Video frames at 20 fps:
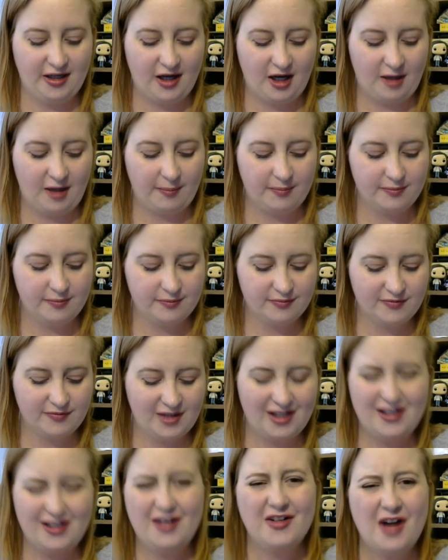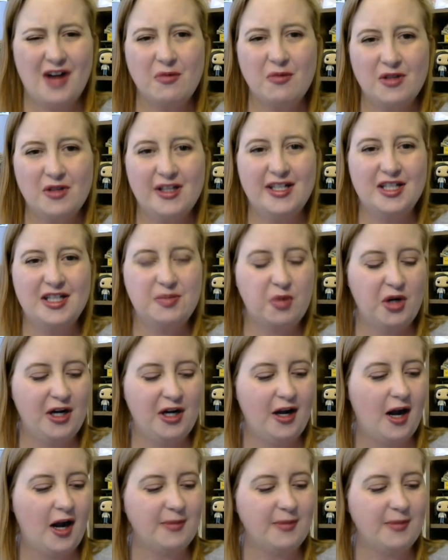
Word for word: Um, you know, not really disappointed.